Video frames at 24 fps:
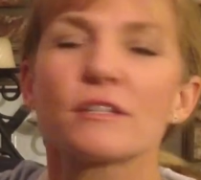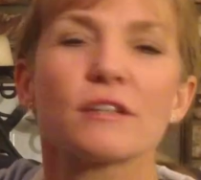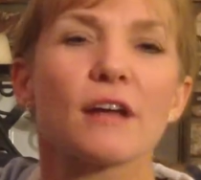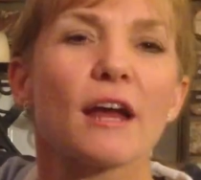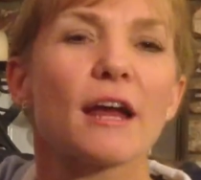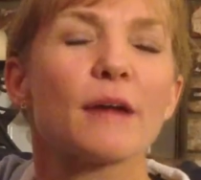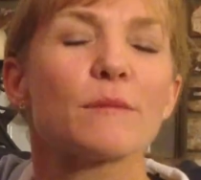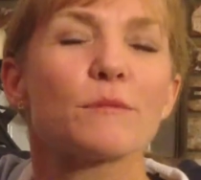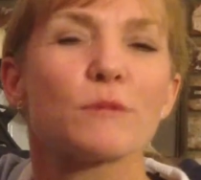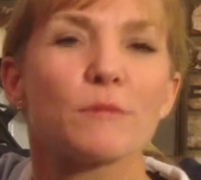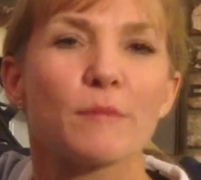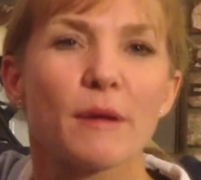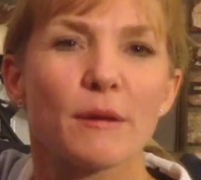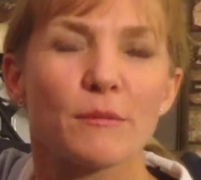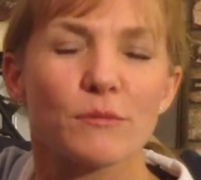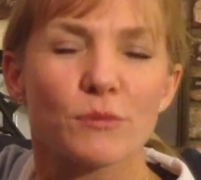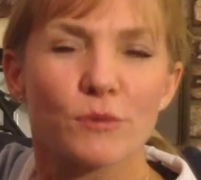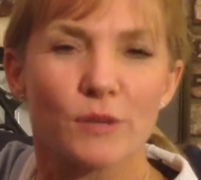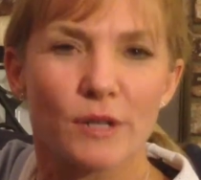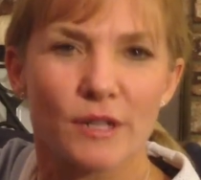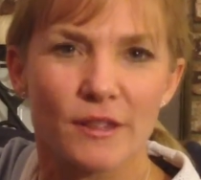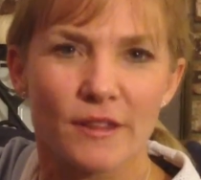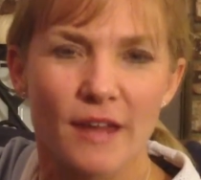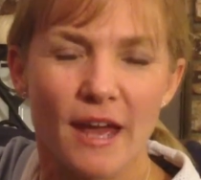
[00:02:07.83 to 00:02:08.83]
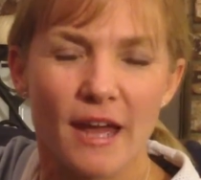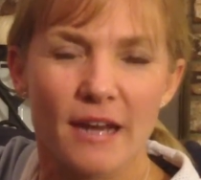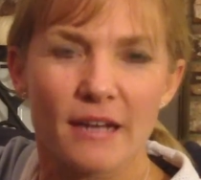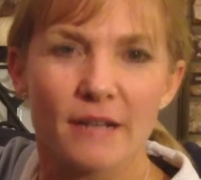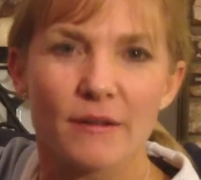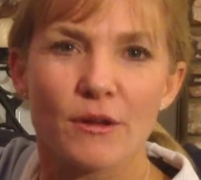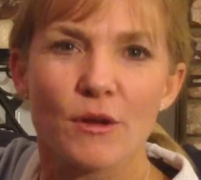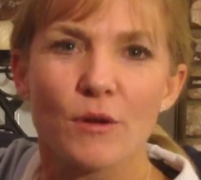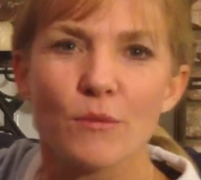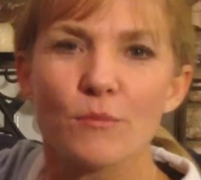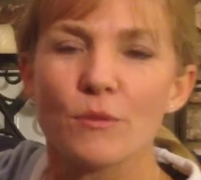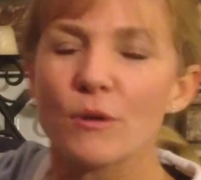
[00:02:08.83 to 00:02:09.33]
time remembering that.
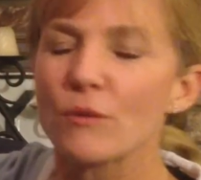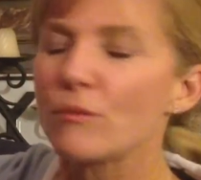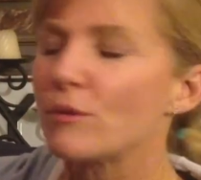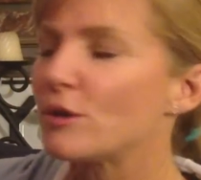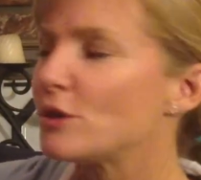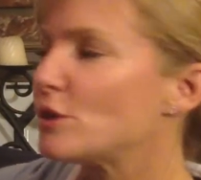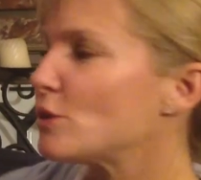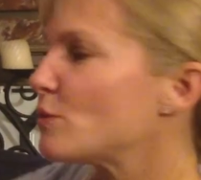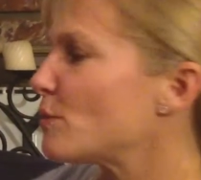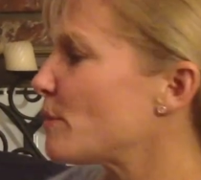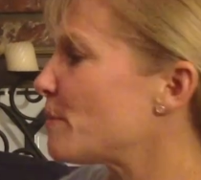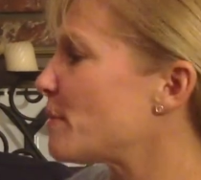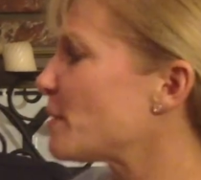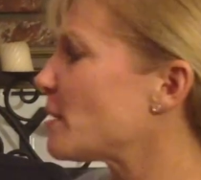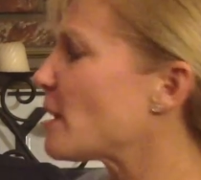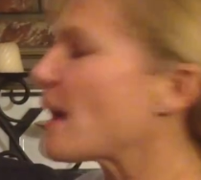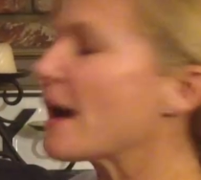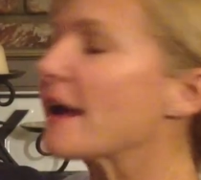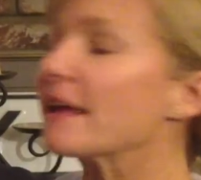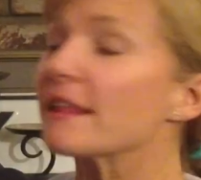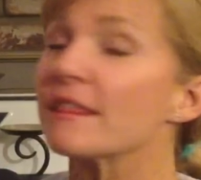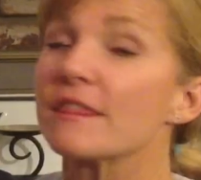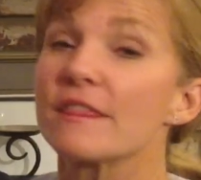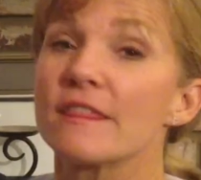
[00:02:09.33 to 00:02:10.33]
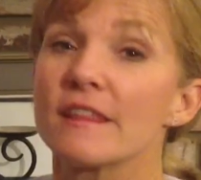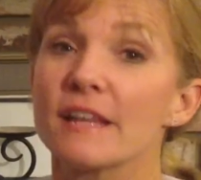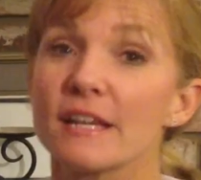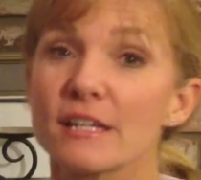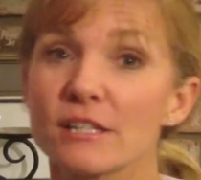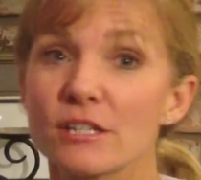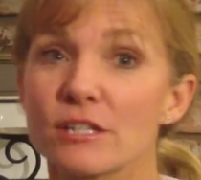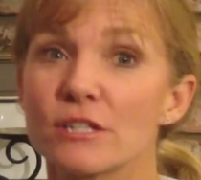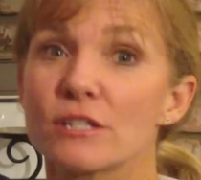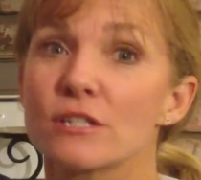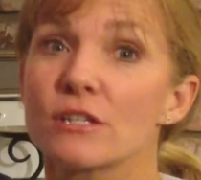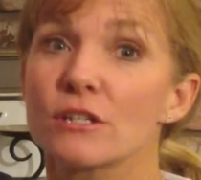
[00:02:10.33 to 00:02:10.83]
But when you apply
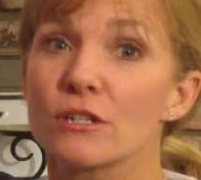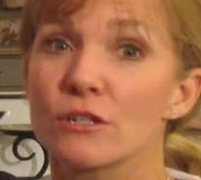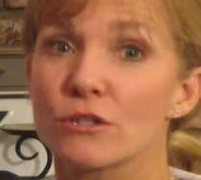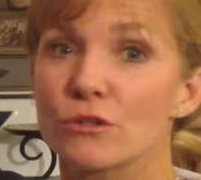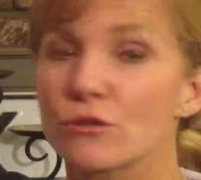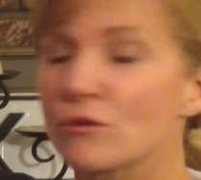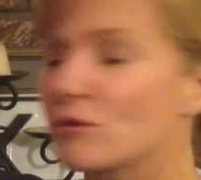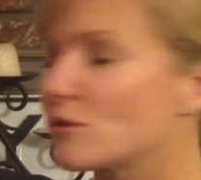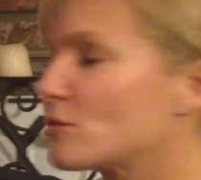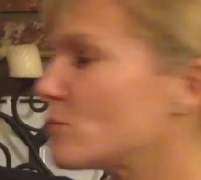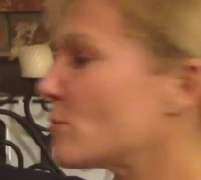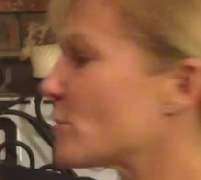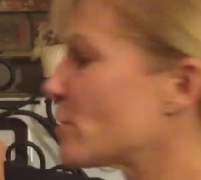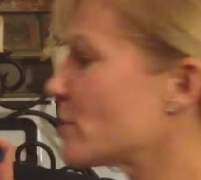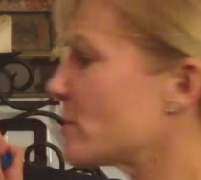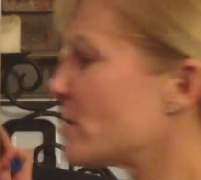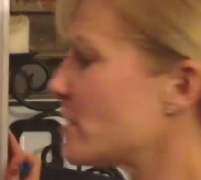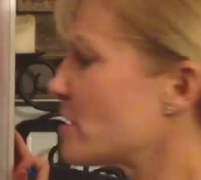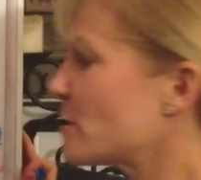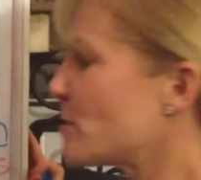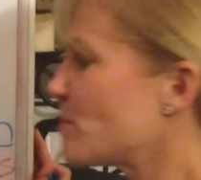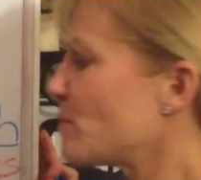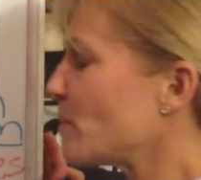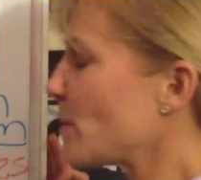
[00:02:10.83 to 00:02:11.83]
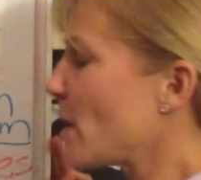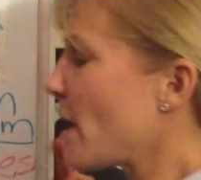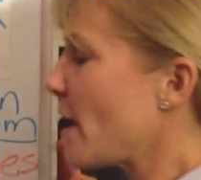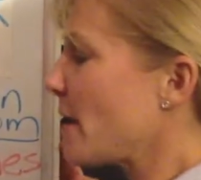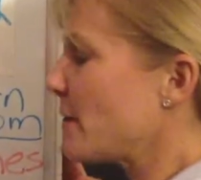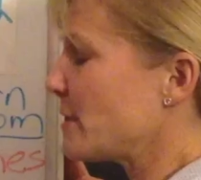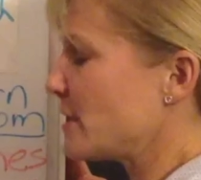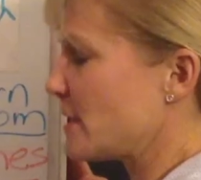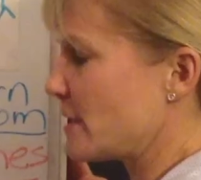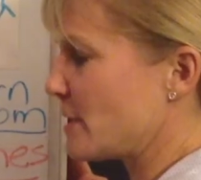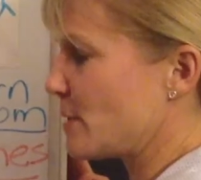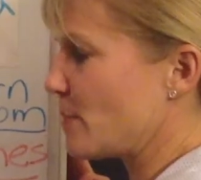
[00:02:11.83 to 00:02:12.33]
this to the word
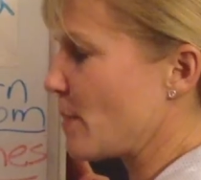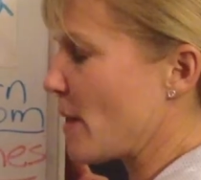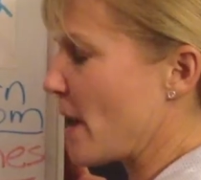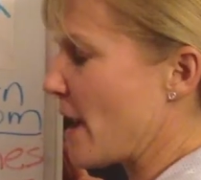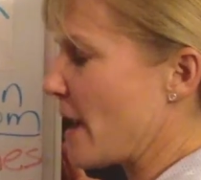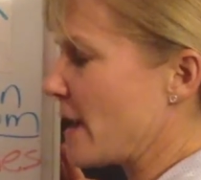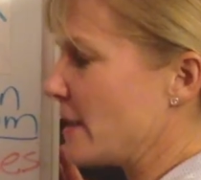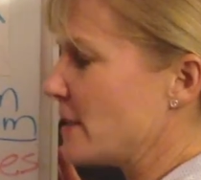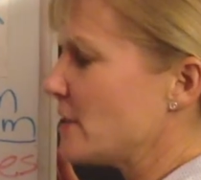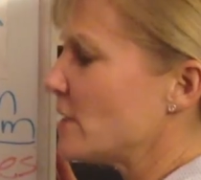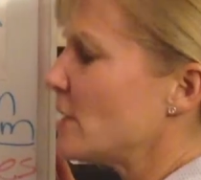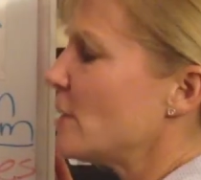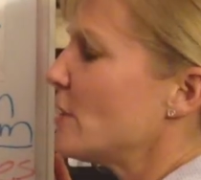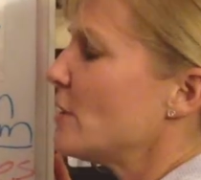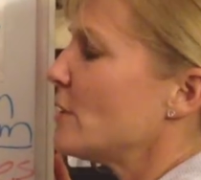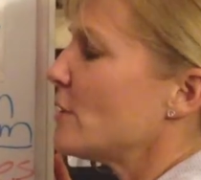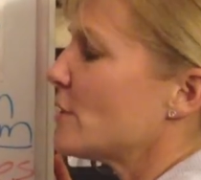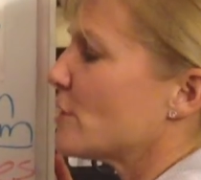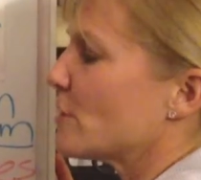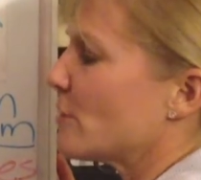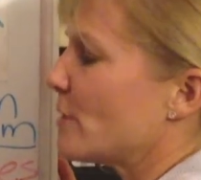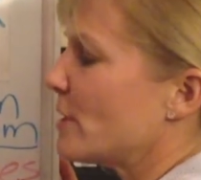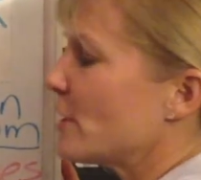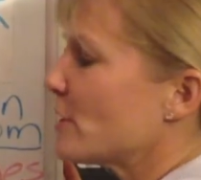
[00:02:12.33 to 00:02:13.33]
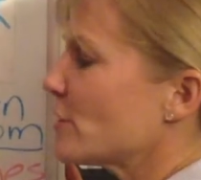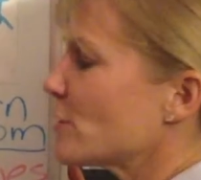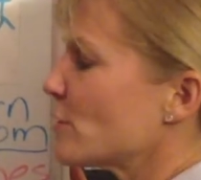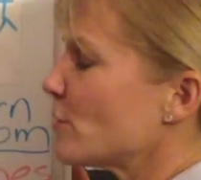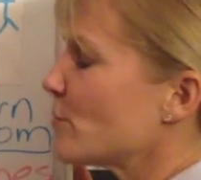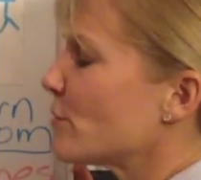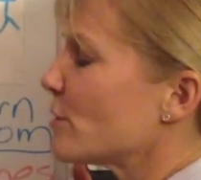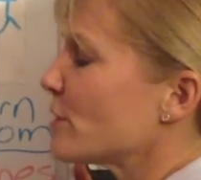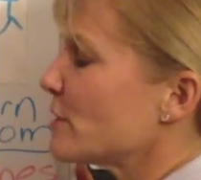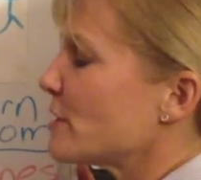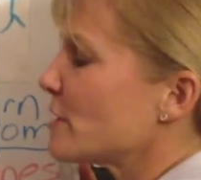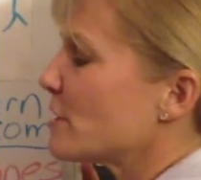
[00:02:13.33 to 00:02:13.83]
despise, so here's the
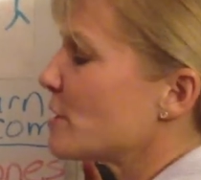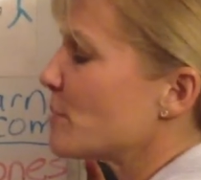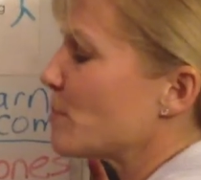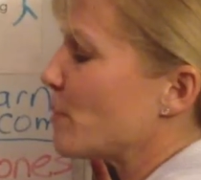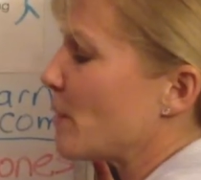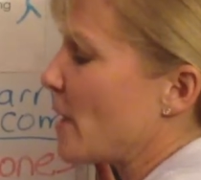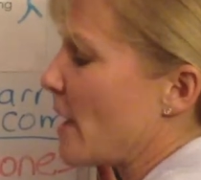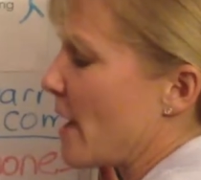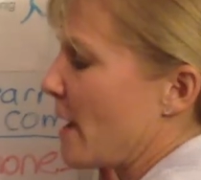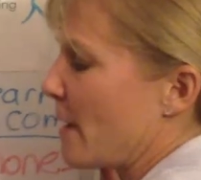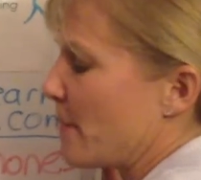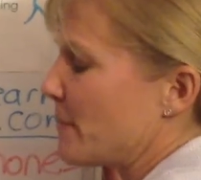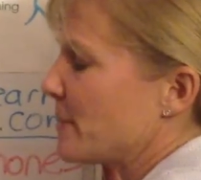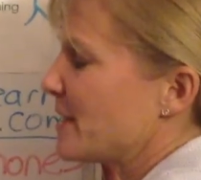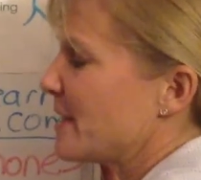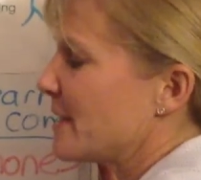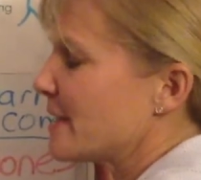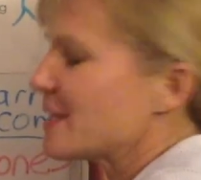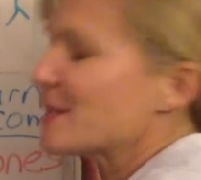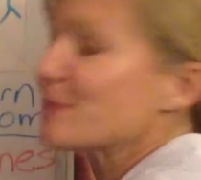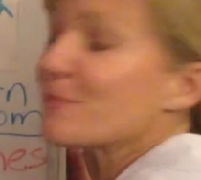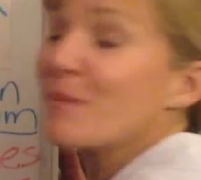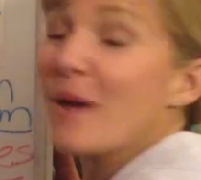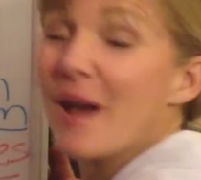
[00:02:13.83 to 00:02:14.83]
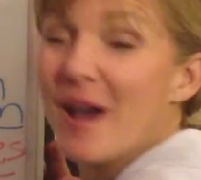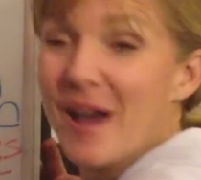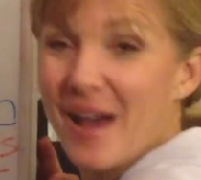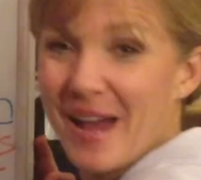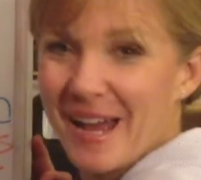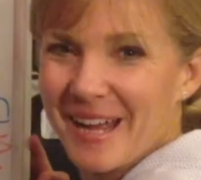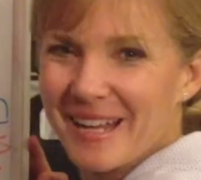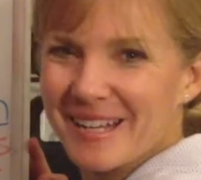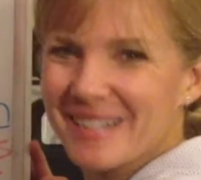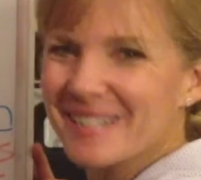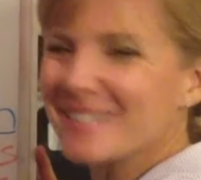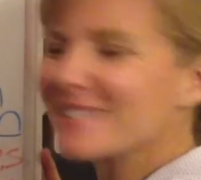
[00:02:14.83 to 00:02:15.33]
word
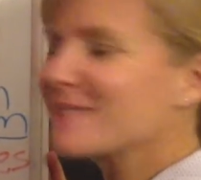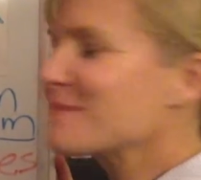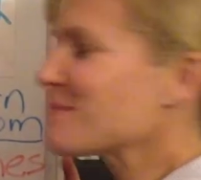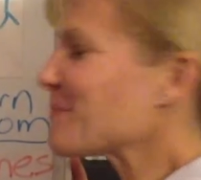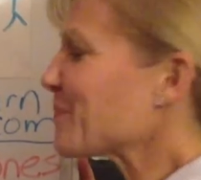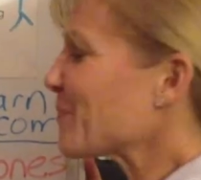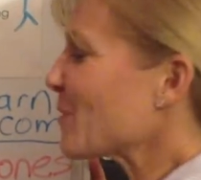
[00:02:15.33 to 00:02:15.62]
despise.